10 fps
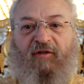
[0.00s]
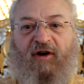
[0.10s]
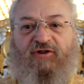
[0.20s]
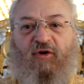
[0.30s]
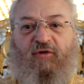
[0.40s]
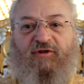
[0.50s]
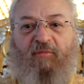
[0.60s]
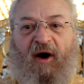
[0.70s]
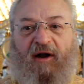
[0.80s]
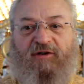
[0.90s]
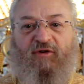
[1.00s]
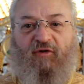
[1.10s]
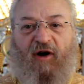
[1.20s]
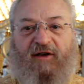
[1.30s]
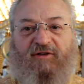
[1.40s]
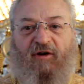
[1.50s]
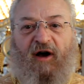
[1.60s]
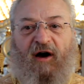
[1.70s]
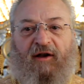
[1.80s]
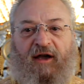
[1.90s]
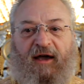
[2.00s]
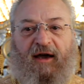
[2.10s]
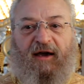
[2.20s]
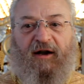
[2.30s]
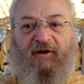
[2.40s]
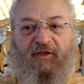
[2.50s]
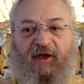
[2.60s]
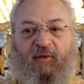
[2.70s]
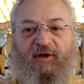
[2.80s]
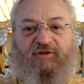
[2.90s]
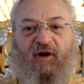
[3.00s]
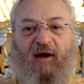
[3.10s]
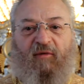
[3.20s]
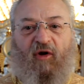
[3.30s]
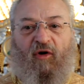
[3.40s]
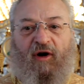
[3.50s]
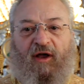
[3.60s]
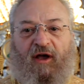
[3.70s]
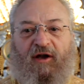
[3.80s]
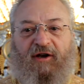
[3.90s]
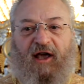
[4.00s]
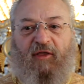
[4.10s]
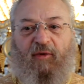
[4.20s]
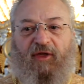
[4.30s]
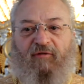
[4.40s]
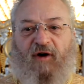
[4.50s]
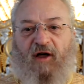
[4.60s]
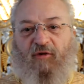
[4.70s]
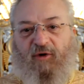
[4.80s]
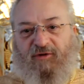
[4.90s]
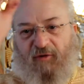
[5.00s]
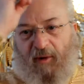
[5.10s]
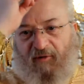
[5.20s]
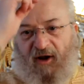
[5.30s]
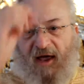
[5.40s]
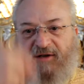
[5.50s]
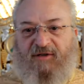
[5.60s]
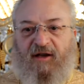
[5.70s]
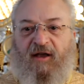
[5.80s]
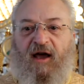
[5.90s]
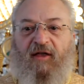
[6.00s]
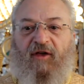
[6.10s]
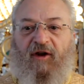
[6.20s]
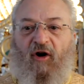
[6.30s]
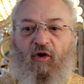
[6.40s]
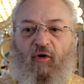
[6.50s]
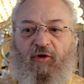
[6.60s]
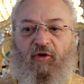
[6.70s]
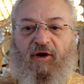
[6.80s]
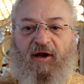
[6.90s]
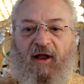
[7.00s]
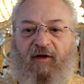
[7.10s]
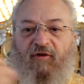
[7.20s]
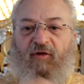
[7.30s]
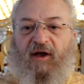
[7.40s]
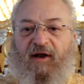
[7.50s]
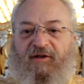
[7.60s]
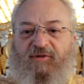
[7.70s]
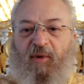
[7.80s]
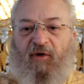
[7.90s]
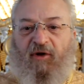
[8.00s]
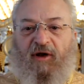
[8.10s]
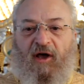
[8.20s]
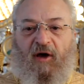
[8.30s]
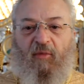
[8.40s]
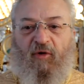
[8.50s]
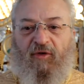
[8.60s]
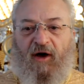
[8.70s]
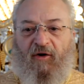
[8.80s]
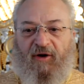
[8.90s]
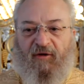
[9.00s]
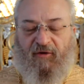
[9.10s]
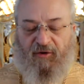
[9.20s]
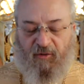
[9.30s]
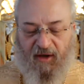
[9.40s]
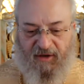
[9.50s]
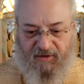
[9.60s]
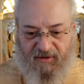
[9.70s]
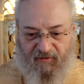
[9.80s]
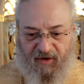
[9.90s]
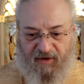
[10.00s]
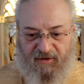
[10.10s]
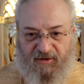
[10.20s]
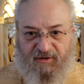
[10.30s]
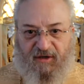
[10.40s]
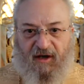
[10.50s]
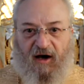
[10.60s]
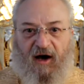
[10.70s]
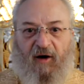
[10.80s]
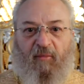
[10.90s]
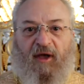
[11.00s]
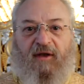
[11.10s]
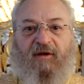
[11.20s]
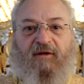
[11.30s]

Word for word: of our souls and bodies, O Christ our God, and unto thee we ascribe glory, together with thy Father who is from everlasting, thine all holy good and life creating Spirit, both now and ever to ages of ages. Amen.